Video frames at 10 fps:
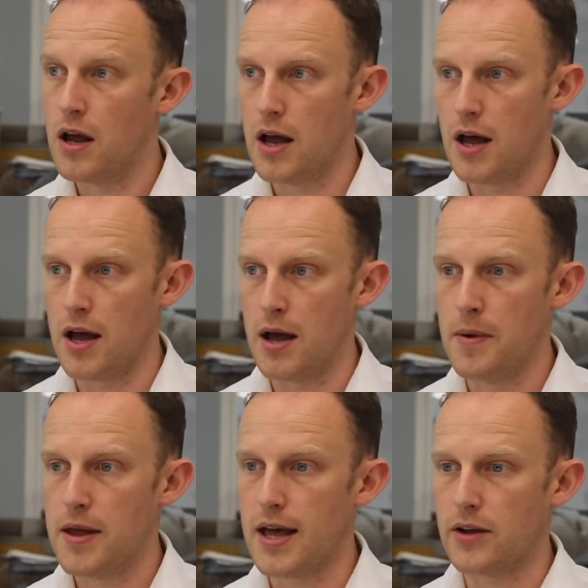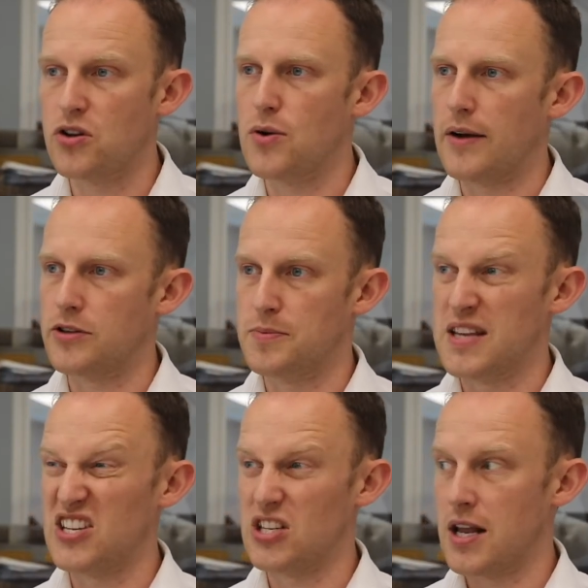that could go out to
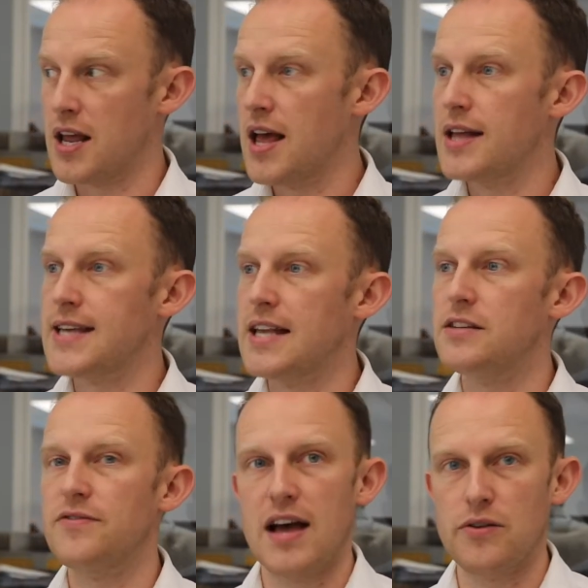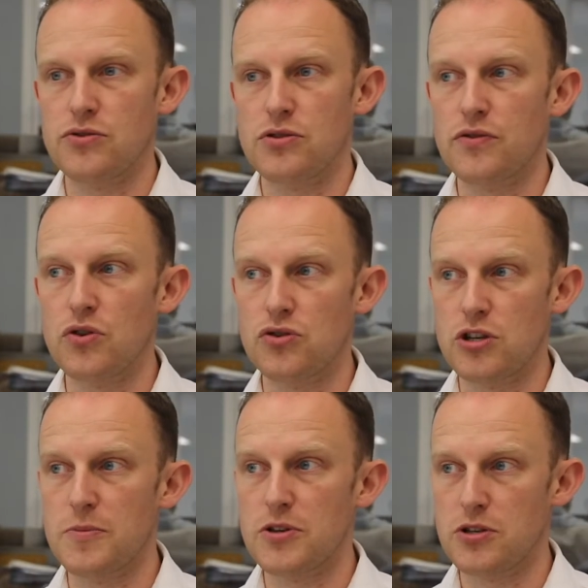potentially tens of thousands of
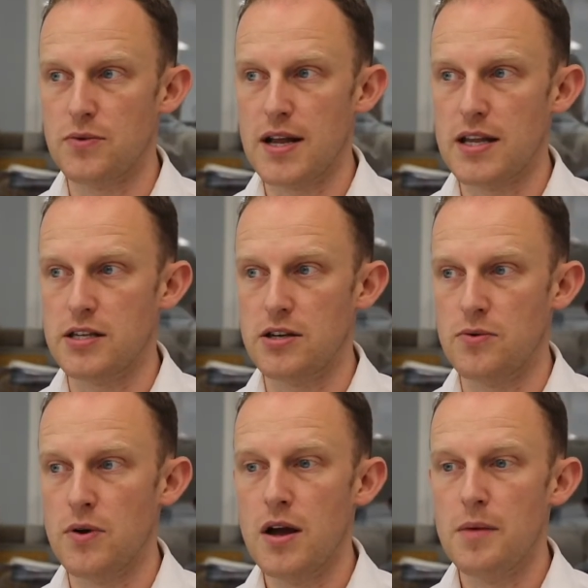customers, so we need to